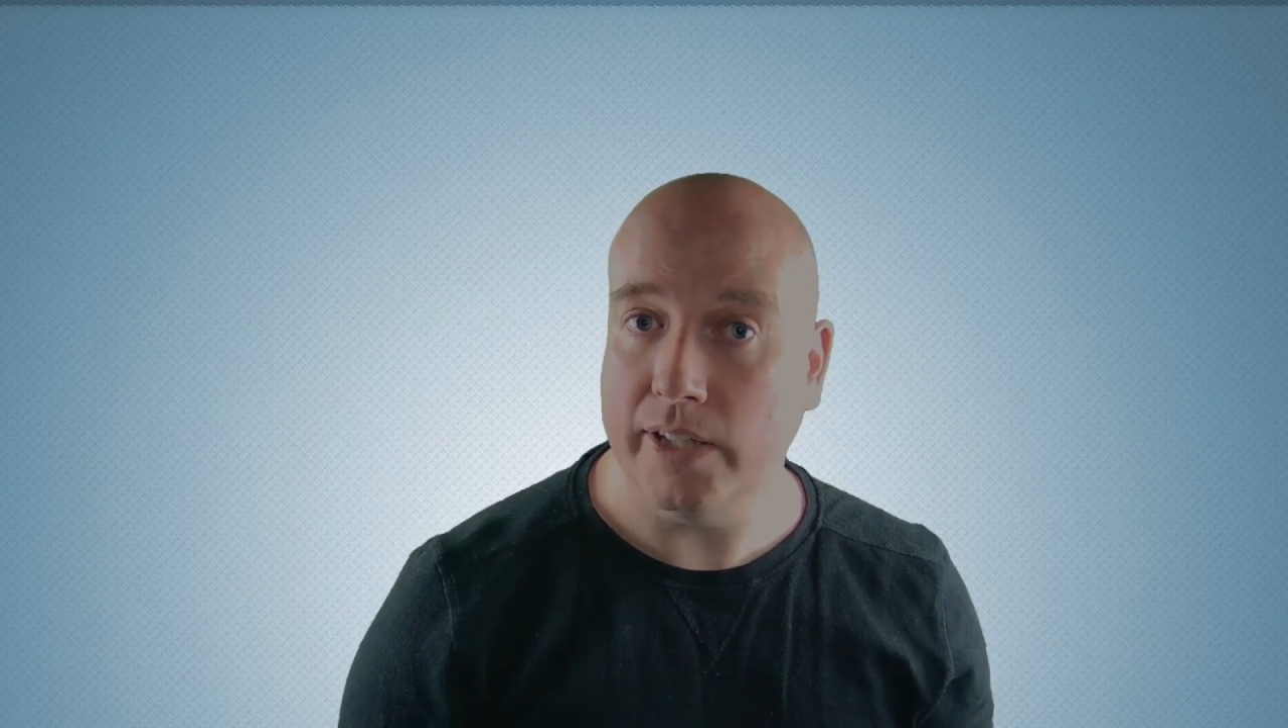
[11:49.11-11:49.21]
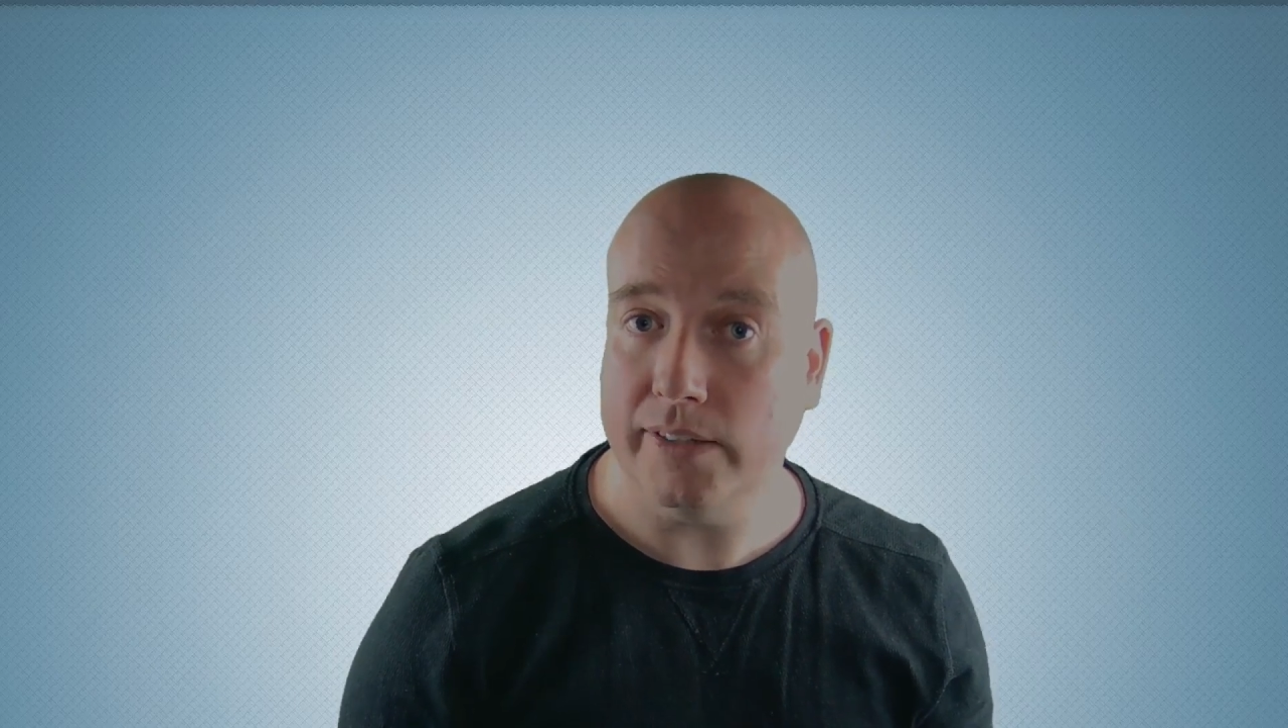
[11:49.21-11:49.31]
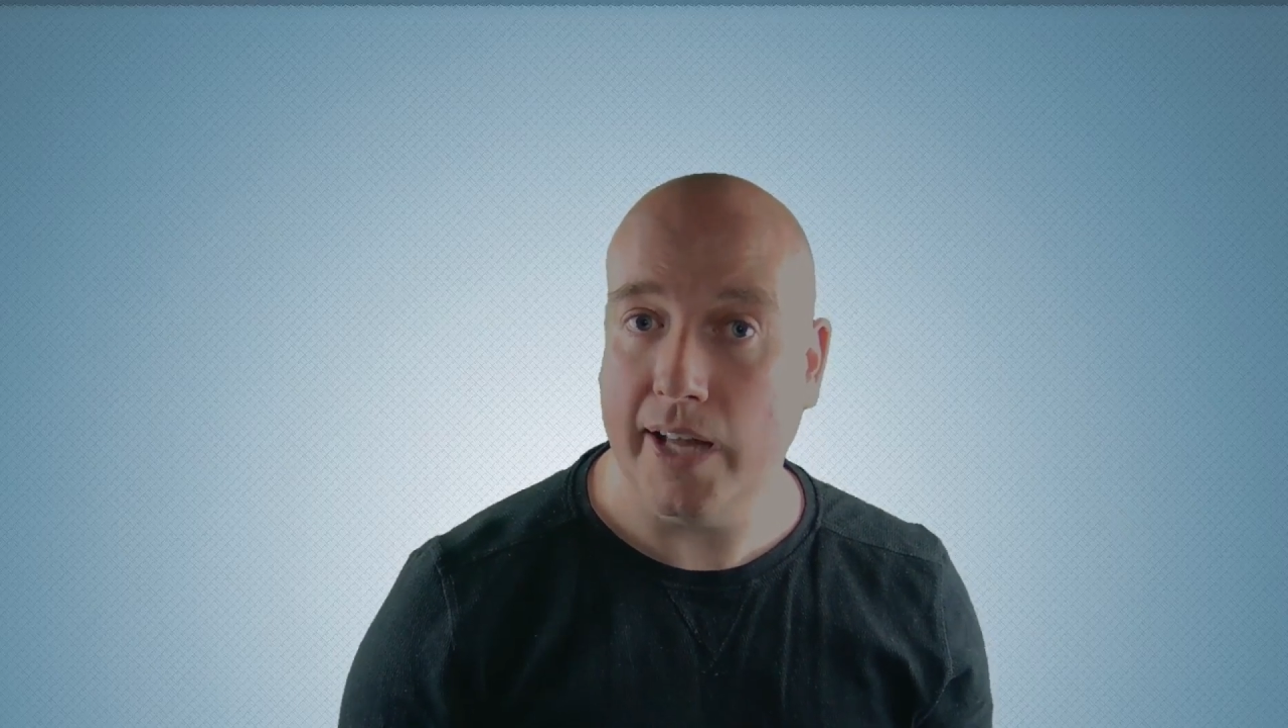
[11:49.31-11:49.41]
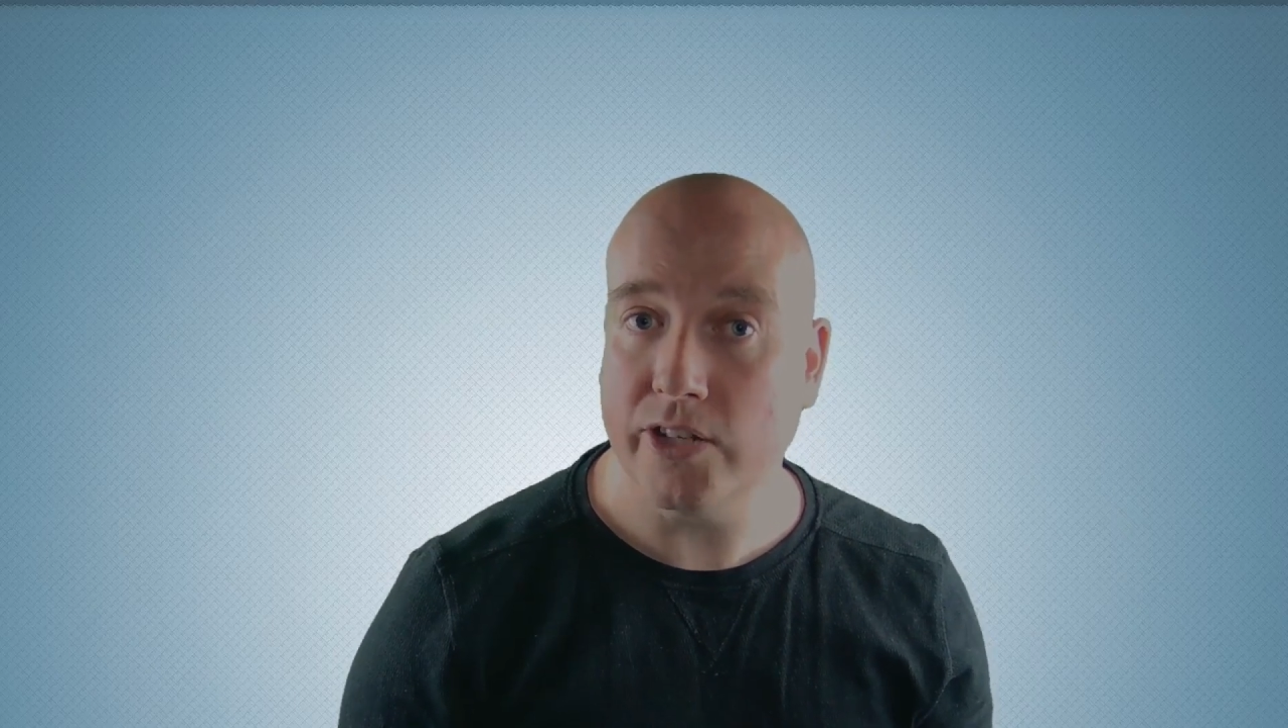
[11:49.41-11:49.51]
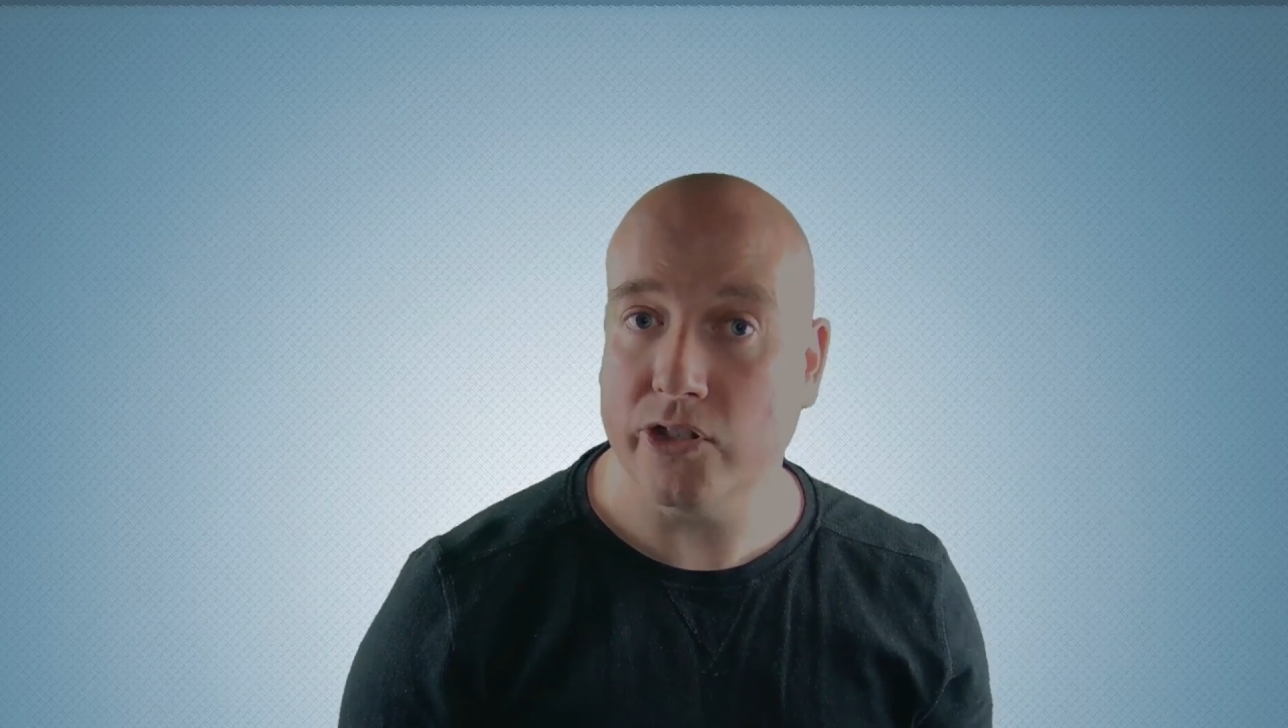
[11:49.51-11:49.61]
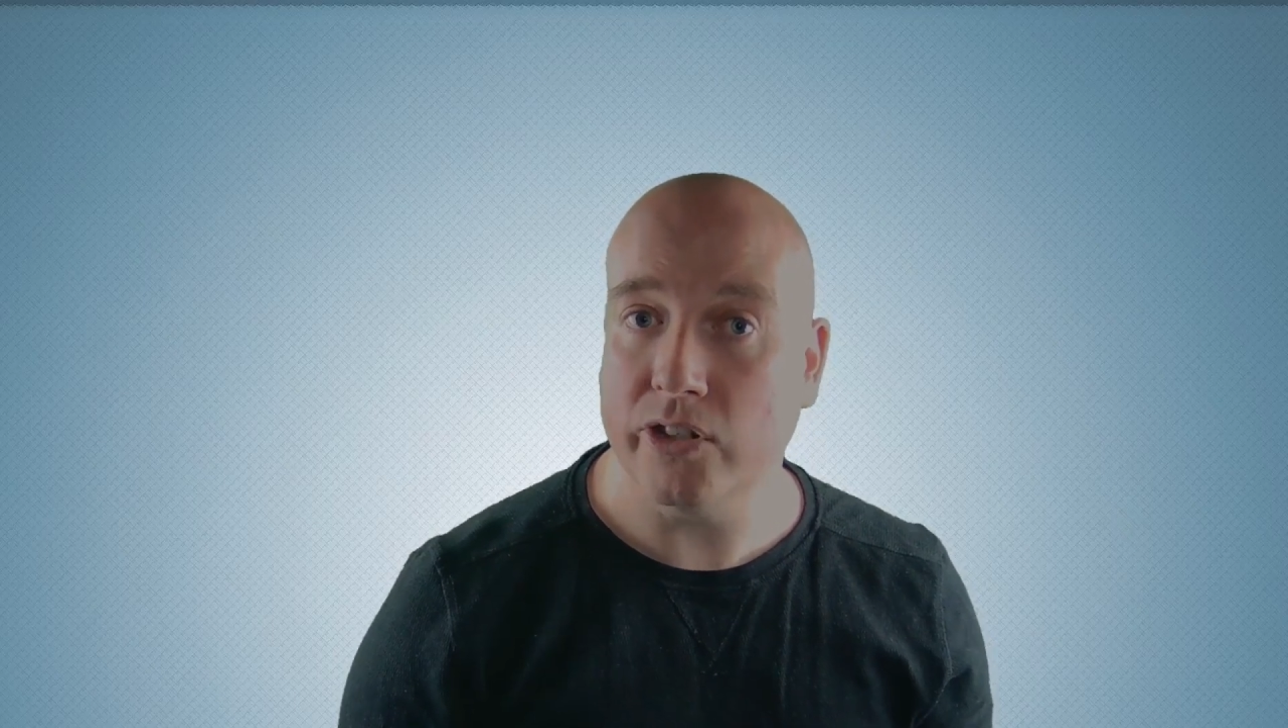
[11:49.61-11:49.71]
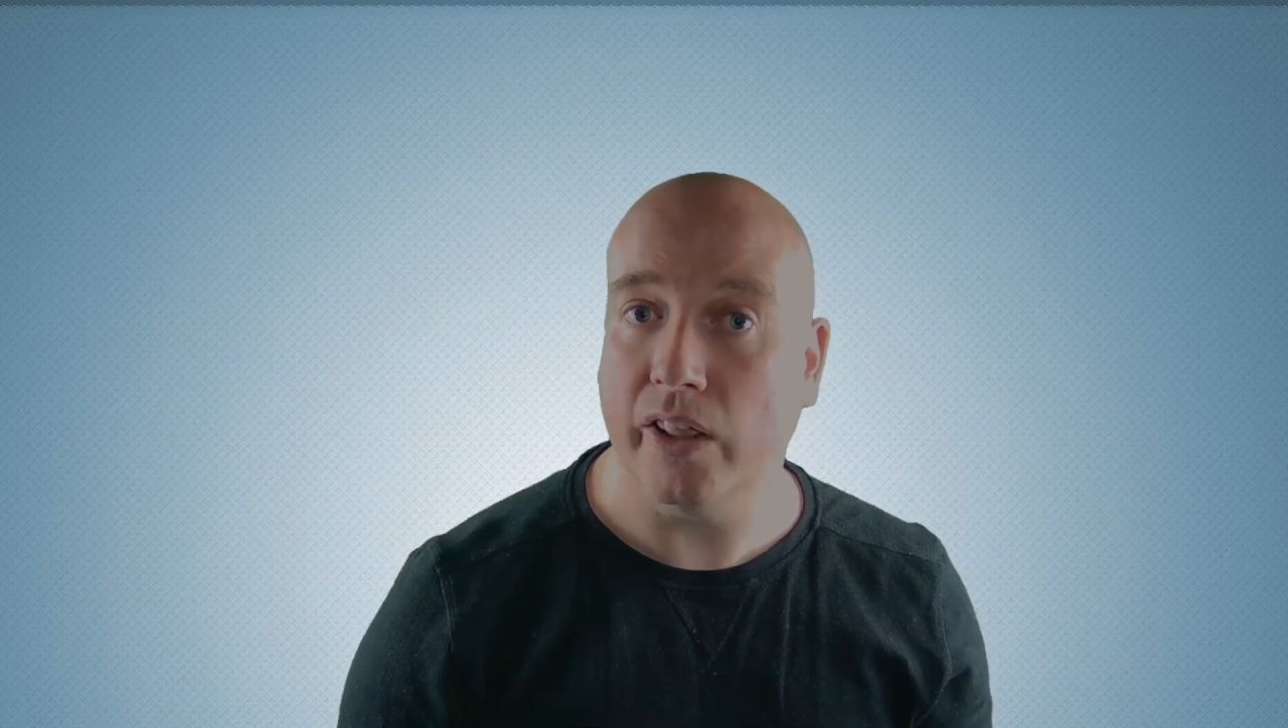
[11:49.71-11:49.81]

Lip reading: attention